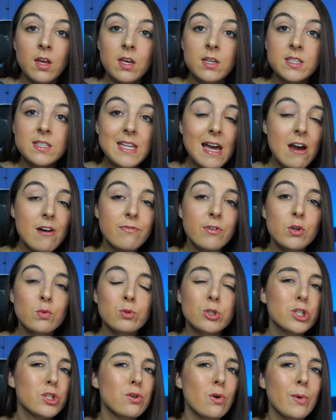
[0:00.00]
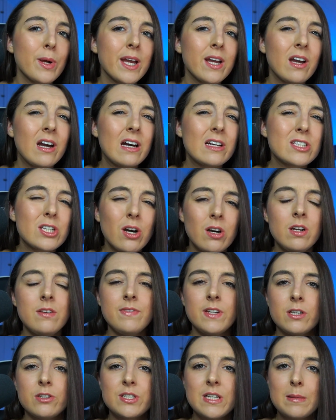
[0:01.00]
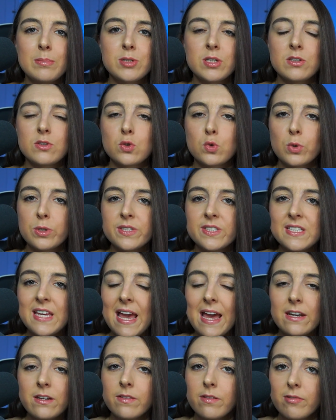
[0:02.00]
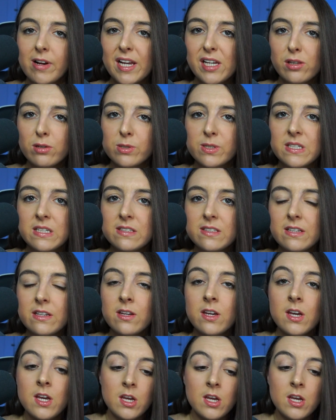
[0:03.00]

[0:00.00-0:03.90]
Stafford was throwing a ton of interceptions towards the end of the regular season.